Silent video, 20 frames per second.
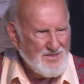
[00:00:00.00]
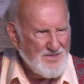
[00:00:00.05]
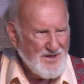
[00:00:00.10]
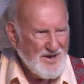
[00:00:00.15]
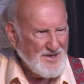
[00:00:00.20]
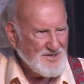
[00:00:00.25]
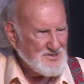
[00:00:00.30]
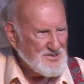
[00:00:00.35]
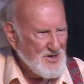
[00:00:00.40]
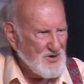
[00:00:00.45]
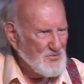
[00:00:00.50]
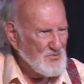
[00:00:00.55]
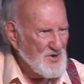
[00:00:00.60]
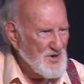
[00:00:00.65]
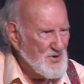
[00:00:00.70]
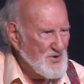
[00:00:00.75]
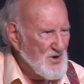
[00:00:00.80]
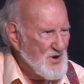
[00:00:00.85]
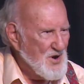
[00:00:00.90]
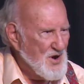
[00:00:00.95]
things that
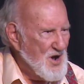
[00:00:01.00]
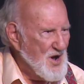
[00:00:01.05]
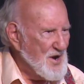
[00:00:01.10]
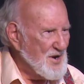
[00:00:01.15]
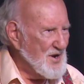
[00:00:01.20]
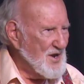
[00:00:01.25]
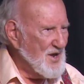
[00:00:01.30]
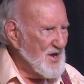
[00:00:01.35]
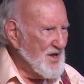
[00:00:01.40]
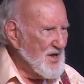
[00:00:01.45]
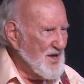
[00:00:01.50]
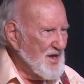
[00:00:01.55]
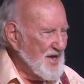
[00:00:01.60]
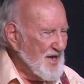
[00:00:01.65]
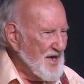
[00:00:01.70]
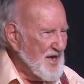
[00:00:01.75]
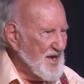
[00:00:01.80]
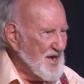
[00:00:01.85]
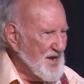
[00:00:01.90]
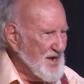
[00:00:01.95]
went on
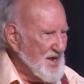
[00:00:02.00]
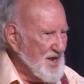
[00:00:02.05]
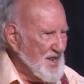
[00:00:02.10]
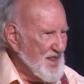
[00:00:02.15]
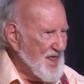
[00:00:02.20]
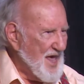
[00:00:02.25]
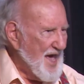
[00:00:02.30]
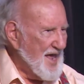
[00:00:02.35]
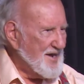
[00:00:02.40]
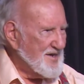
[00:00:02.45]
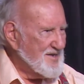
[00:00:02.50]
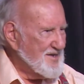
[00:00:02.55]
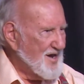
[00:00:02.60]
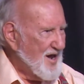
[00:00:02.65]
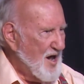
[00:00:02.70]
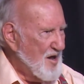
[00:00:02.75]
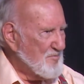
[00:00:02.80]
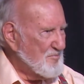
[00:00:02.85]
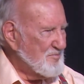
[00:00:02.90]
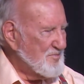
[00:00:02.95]
in that
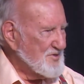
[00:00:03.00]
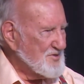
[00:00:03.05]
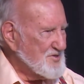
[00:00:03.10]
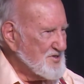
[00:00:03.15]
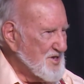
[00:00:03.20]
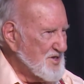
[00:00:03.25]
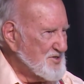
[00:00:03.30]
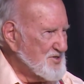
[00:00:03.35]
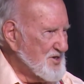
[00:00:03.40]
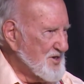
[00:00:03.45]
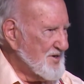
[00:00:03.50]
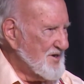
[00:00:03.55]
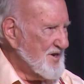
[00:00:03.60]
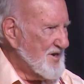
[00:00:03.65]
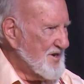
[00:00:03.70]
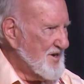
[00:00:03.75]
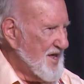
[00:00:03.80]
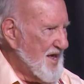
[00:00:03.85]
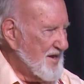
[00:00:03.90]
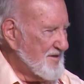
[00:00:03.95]
top position,
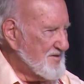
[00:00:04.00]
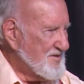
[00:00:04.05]
in that